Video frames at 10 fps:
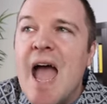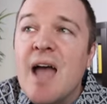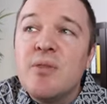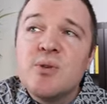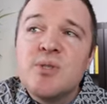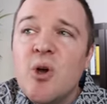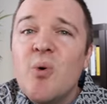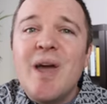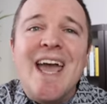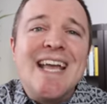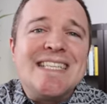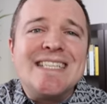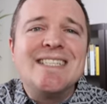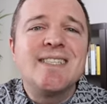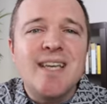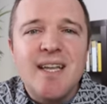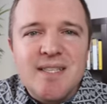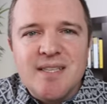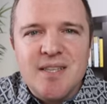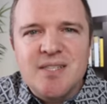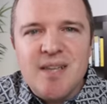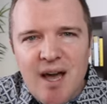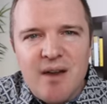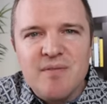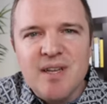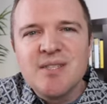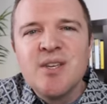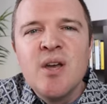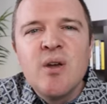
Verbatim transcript: and there's no end in sight to this conflict.